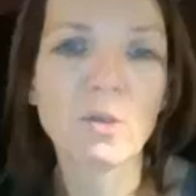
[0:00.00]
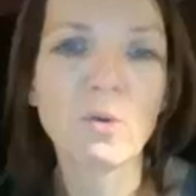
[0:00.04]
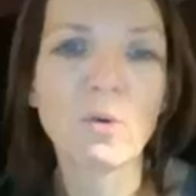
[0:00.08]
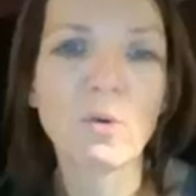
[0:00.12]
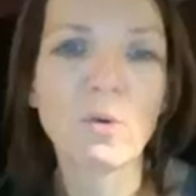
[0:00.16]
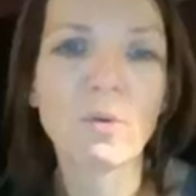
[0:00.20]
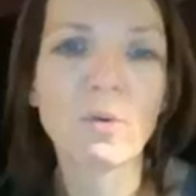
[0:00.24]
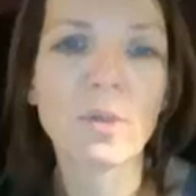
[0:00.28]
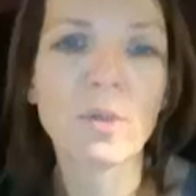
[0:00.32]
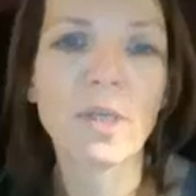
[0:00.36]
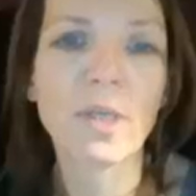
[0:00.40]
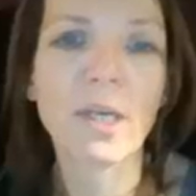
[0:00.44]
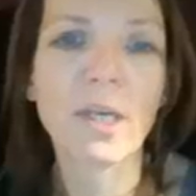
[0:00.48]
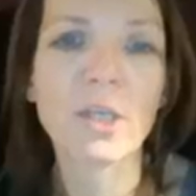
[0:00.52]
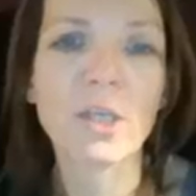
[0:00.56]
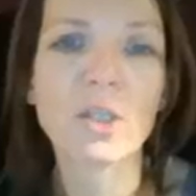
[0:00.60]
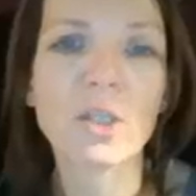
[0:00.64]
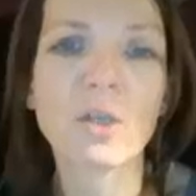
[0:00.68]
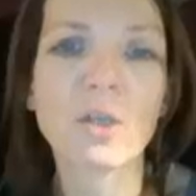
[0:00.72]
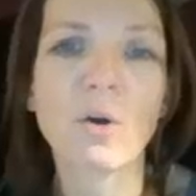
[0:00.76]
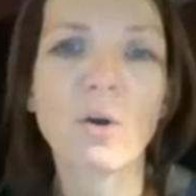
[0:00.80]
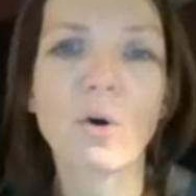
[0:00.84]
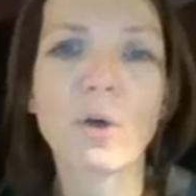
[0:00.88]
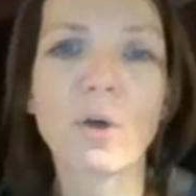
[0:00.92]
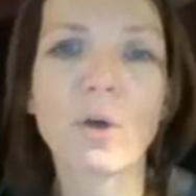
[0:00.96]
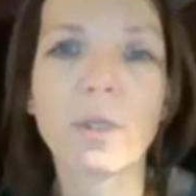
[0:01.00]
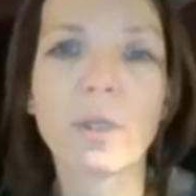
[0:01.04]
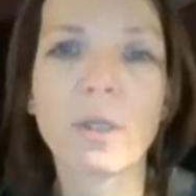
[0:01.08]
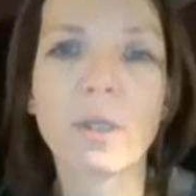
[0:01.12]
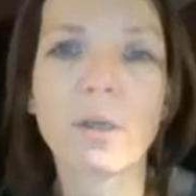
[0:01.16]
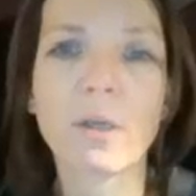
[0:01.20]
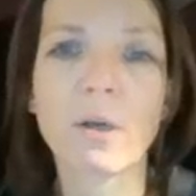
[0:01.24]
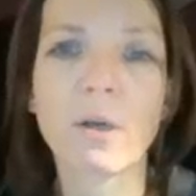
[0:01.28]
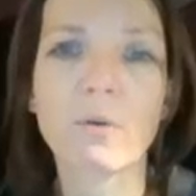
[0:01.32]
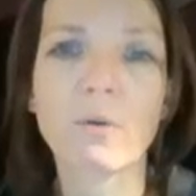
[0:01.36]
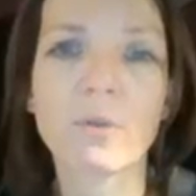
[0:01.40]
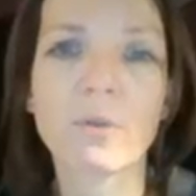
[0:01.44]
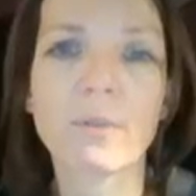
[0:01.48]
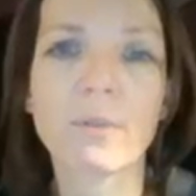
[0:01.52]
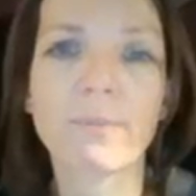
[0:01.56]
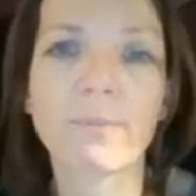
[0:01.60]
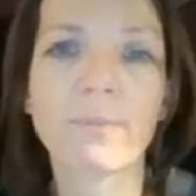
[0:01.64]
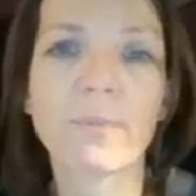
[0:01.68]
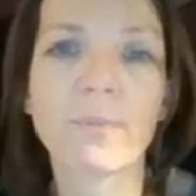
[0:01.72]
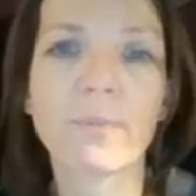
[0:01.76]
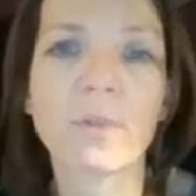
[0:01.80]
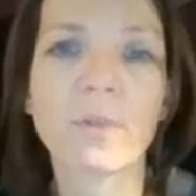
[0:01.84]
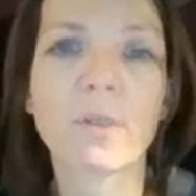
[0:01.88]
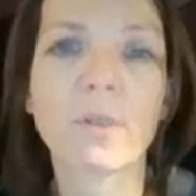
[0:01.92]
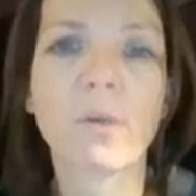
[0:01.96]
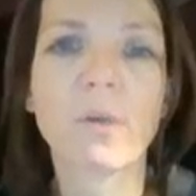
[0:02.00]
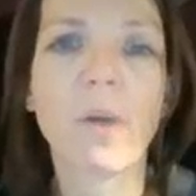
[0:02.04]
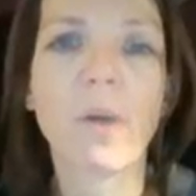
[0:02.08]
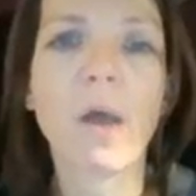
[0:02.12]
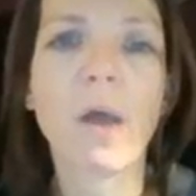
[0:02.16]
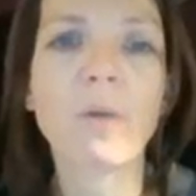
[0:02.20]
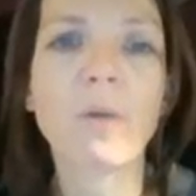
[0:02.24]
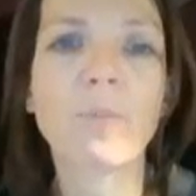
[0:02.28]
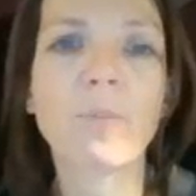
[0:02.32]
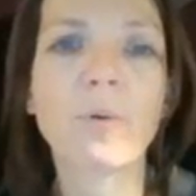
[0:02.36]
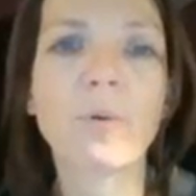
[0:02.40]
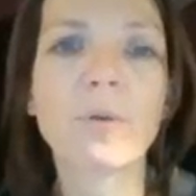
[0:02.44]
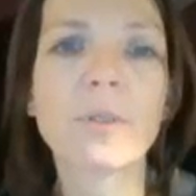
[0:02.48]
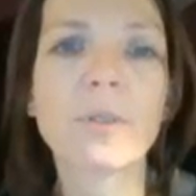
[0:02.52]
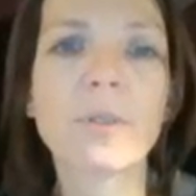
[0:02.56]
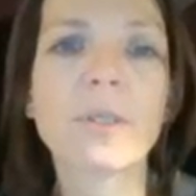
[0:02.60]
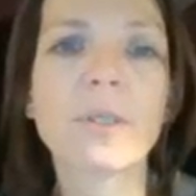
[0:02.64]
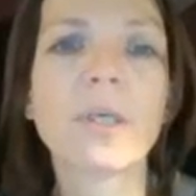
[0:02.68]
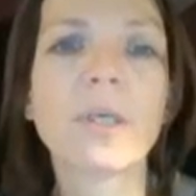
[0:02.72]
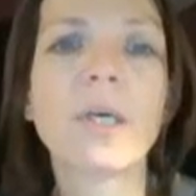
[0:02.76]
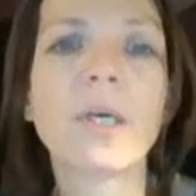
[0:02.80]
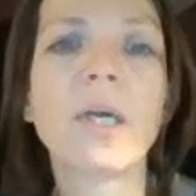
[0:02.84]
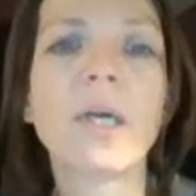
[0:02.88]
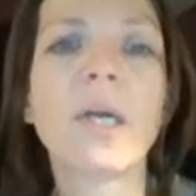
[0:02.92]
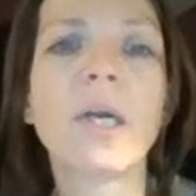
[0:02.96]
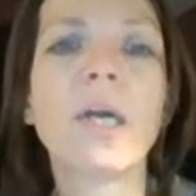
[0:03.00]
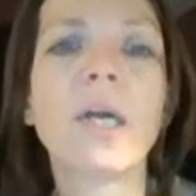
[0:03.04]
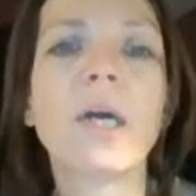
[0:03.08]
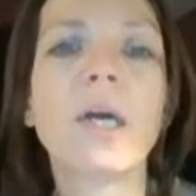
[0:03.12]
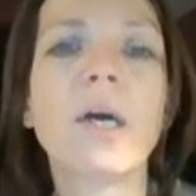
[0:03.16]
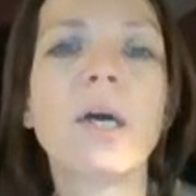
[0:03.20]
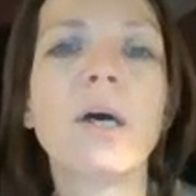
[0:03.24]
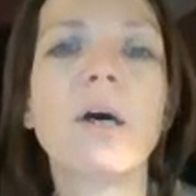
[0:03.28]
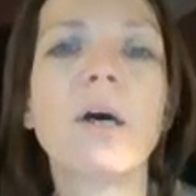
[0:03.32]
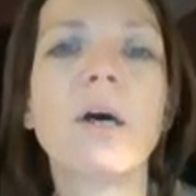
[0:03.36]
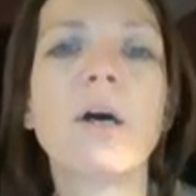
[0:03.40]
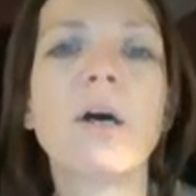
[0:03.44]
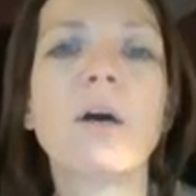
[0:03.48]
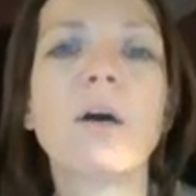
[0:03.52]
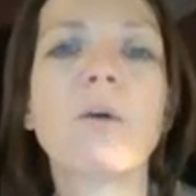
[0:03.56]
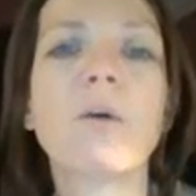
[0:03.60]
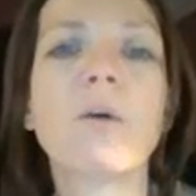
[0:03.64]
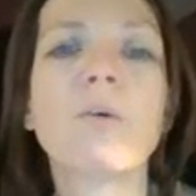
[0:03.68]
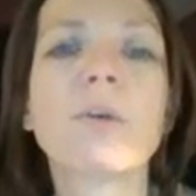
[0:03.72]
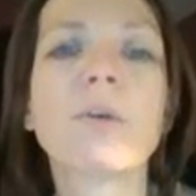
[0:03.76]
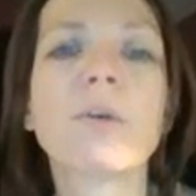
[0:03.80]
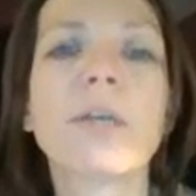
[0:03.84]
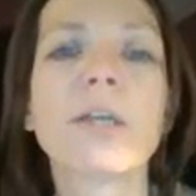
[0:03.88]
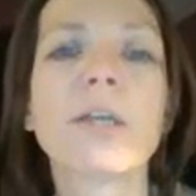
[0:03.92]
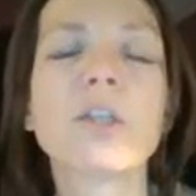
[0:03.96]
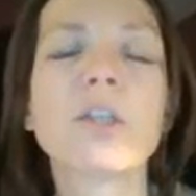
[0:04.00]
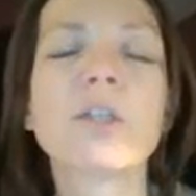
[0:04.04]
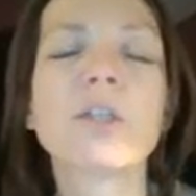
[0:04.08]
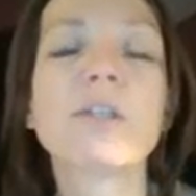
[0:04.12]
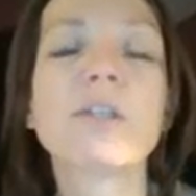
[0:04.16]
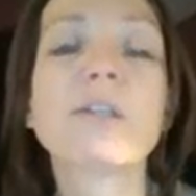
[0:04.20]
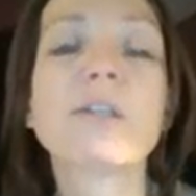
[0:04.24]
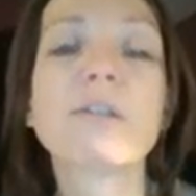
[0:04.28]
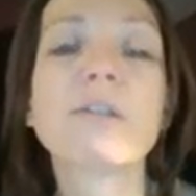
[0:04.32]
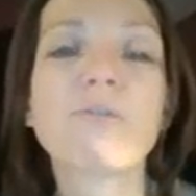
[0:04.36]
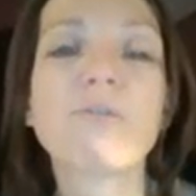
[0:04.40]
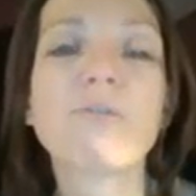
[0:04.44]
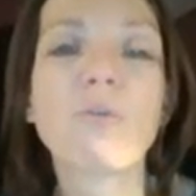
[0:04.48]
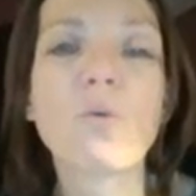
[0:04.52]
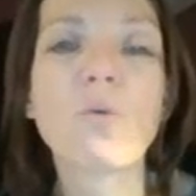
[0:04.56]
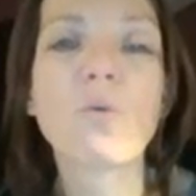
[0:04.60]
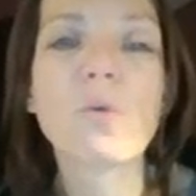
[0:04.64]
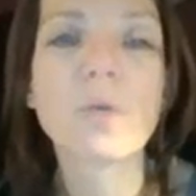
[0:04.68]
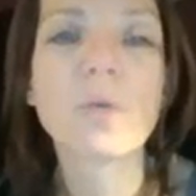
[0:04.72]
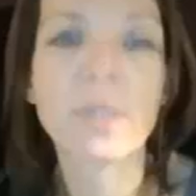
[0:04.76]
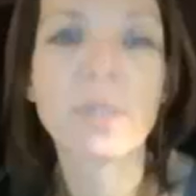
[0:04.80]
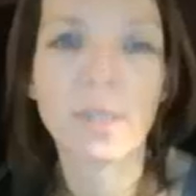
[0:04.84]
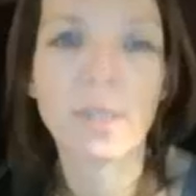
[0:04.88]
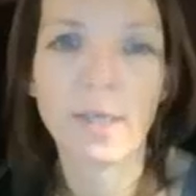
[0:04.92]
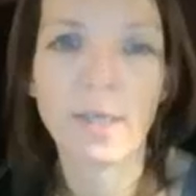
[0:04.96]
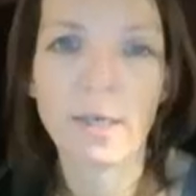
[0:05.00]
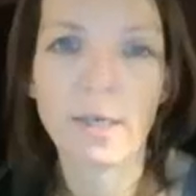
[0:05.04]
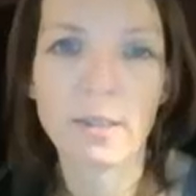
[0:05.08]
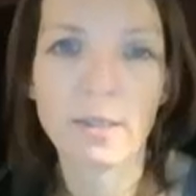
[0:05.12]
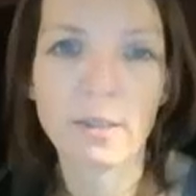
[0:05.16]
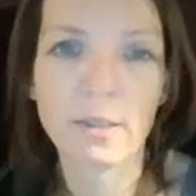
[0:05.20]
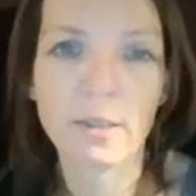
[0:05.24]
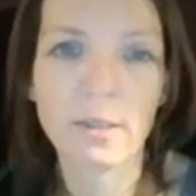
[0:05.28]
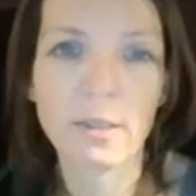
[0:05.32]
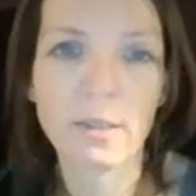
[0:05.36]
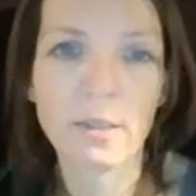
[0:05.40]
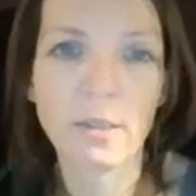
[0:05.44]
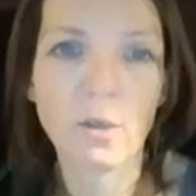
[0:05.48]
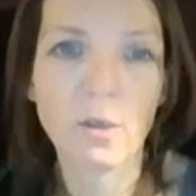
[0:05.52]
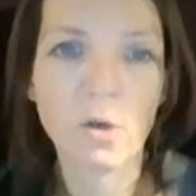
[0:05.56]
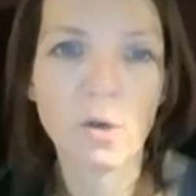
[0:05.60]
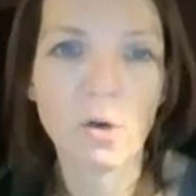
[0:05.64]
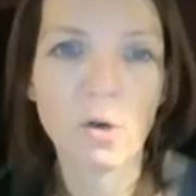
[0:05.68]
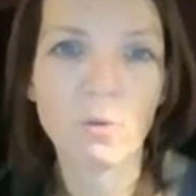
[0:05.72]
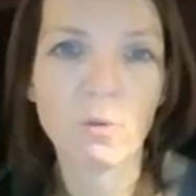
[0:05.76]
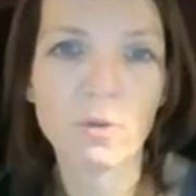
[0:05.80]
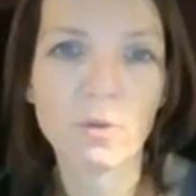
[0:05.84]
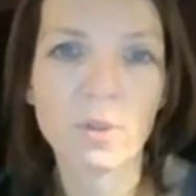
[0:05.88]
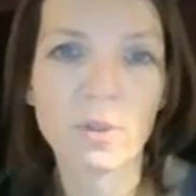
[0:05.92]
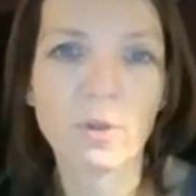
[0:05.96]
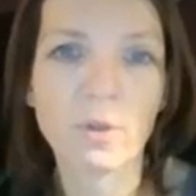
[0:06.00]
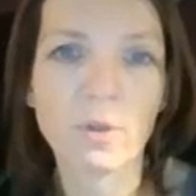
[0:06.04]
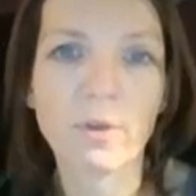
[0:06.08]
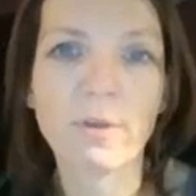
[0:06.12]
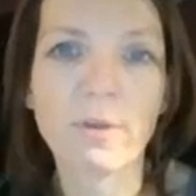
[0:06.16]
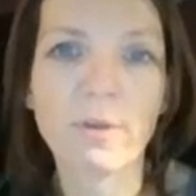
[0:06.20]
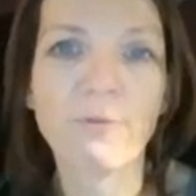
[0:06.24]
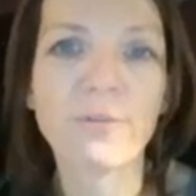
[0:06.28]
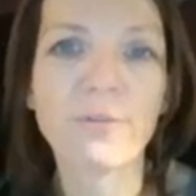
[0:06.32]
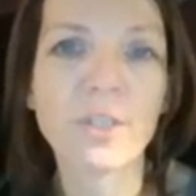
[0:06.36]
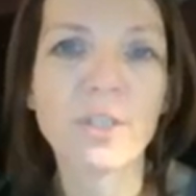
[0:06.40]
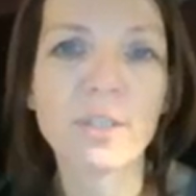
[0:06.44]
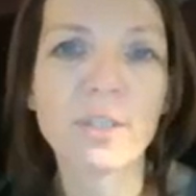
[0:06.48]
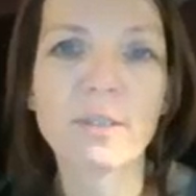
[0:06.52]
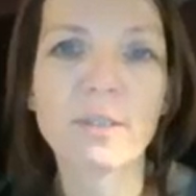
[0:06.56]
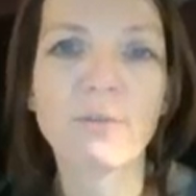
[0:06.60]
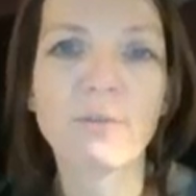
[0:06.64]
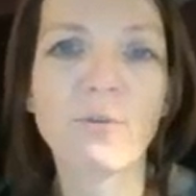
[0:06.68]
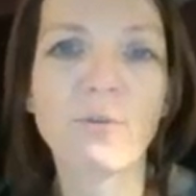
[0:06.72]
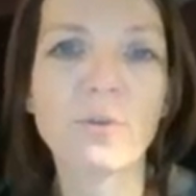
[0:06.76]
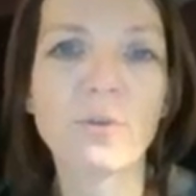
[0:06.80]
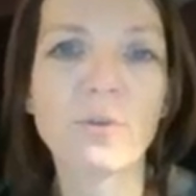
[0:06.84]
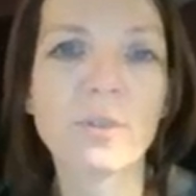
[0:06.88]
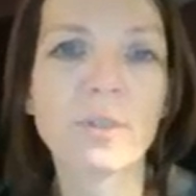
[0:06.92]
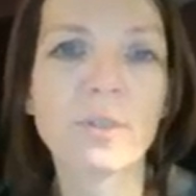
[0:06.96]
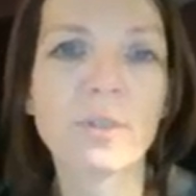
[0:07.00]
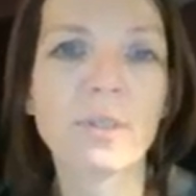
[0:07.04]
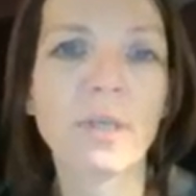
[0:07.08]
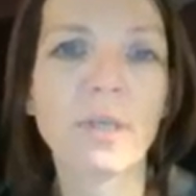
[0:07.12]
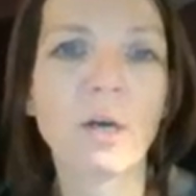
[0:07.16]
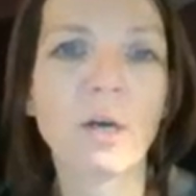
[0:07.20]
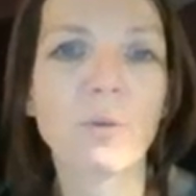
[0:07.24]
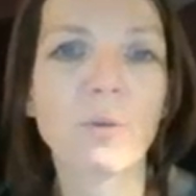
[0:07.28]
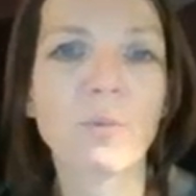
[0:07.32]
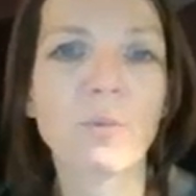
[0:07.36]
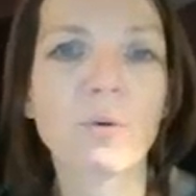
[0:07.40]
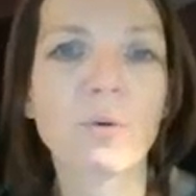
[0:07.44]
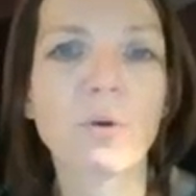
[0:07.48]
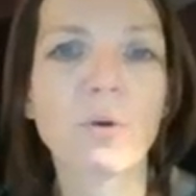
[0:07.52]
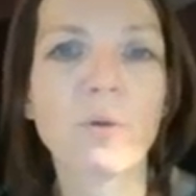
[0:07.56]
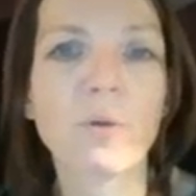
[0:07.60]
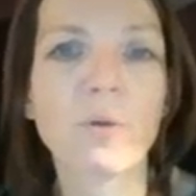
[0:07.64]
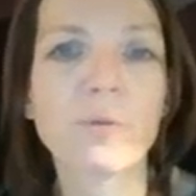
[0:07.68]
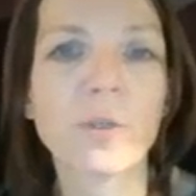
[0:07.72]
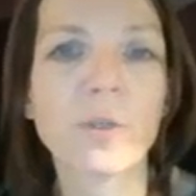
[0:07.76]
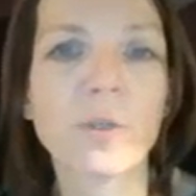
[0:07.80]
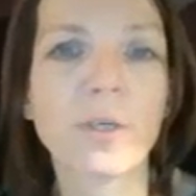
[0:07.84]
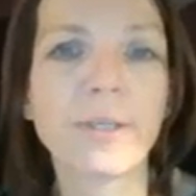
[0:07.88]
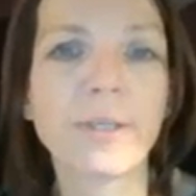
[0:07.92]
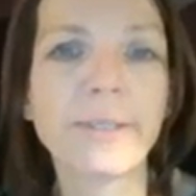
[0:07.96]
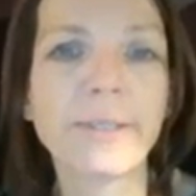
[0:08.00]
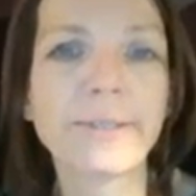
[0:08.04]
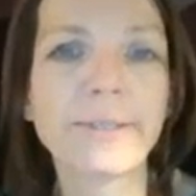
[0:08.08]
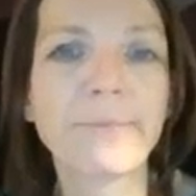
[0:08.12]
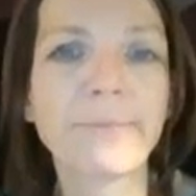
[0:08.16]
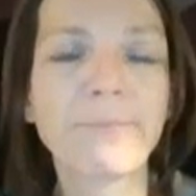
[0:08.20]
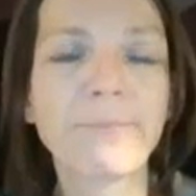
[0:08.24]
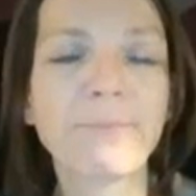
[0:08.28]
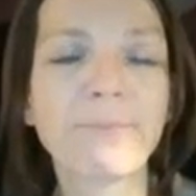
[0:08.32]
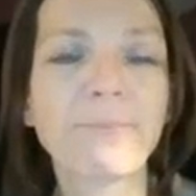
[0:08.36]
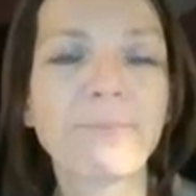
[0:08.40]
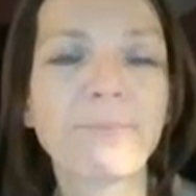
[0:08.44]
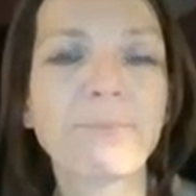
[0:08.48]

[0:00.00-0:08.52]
two quotations on the code. So output quotations for selected code. So just the first output option here.